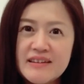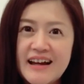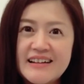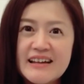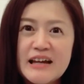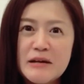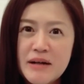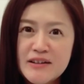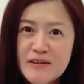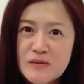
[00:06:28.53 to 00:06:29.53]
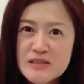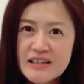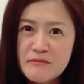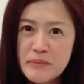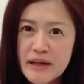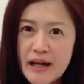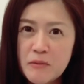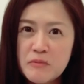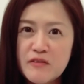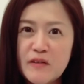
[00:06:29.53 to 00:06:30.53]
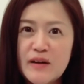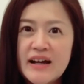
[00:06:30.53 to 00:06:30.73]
that my notes can be helpful